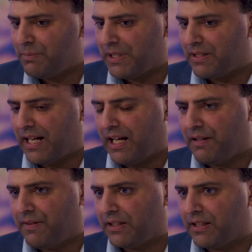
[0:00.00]
bit that I
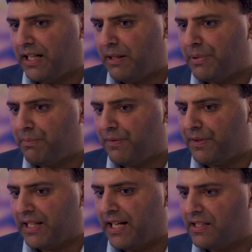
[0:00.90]
think people
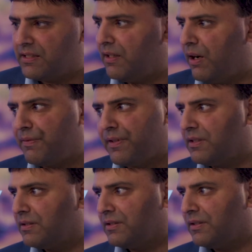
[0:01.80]
forget is our
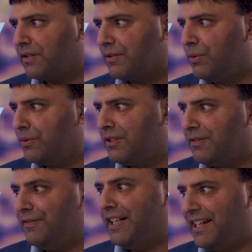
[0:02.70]
friends called
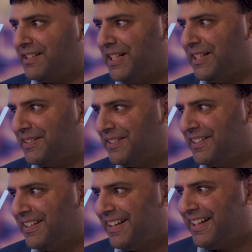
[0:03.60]
VAT,
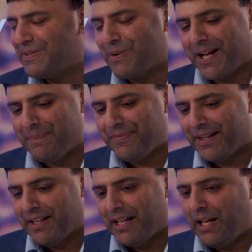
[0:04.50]
right?
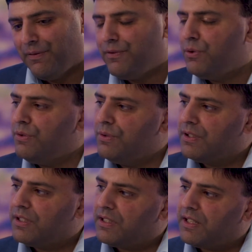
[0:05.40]
If you
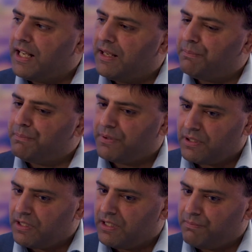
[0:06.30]

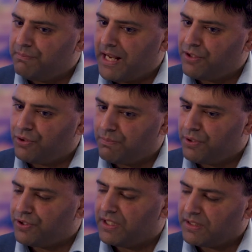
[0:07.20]
manage your
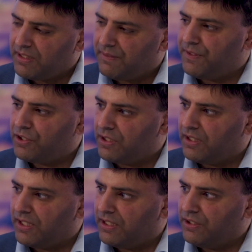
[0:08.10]
project
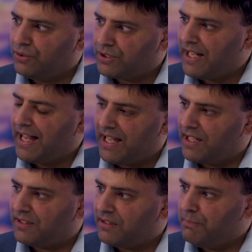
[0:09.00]
efficiently, you
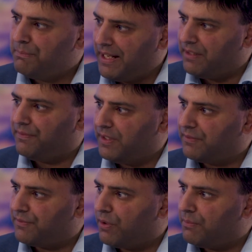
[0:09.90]
can benefit
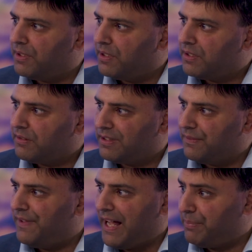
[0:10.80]
from the
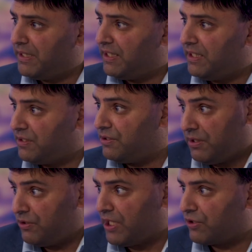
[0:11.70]
VAT being an
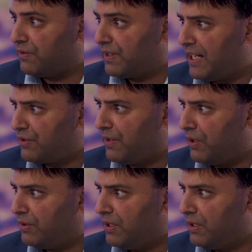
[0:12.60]
injection of cash flow,